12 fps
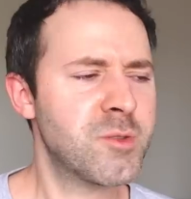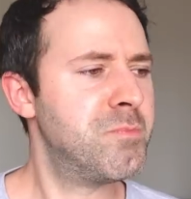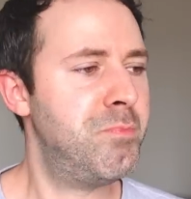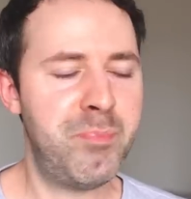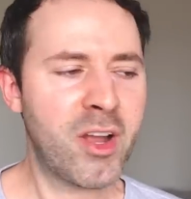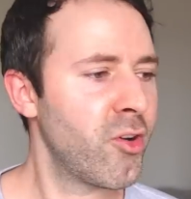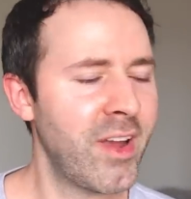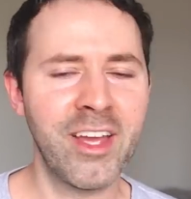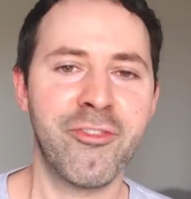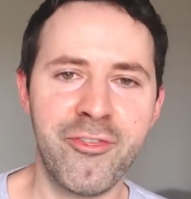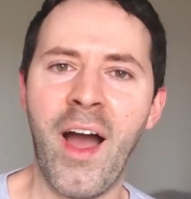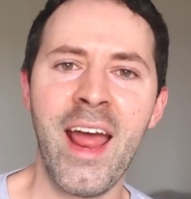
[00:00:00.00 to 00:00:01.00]
this bickering
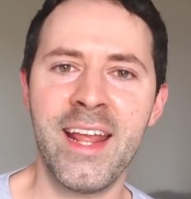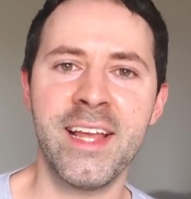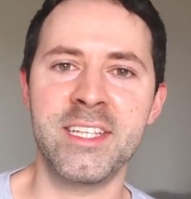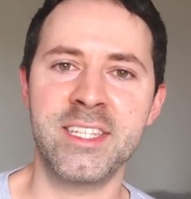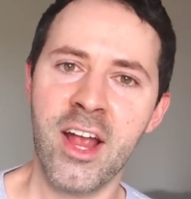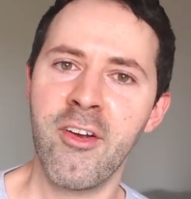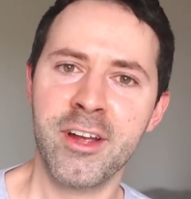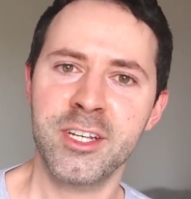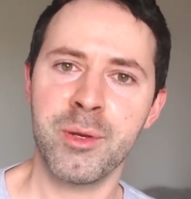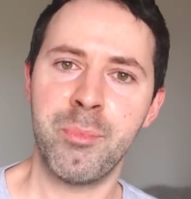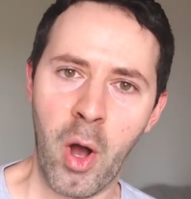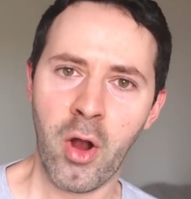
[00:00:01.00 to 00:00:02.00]
and fighting is tearing us
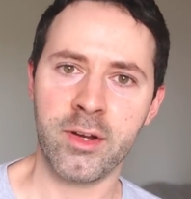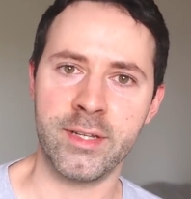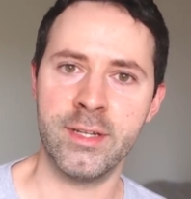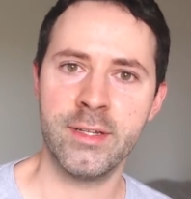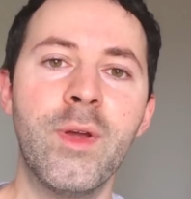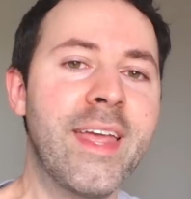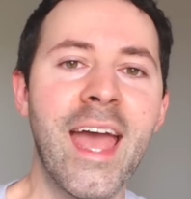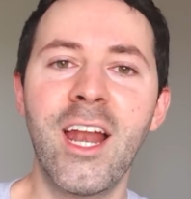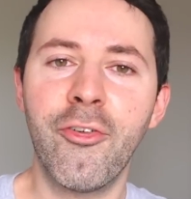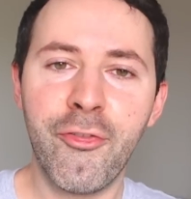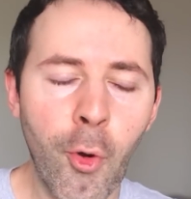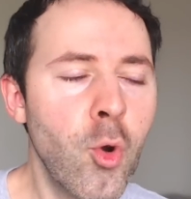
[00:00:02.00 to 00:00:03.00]
apart. We can't
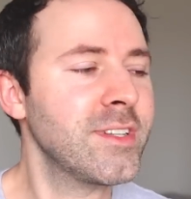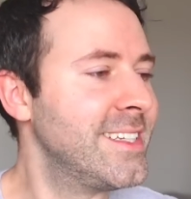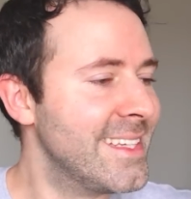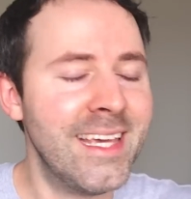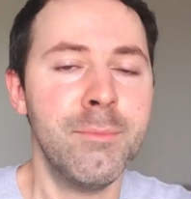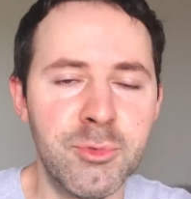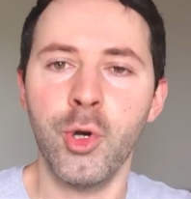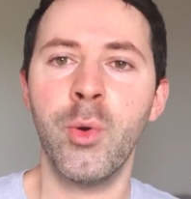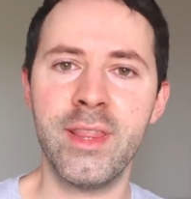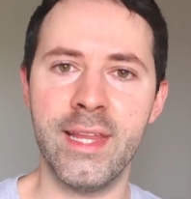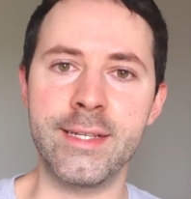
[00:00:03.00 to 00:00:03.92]
afford to keep doing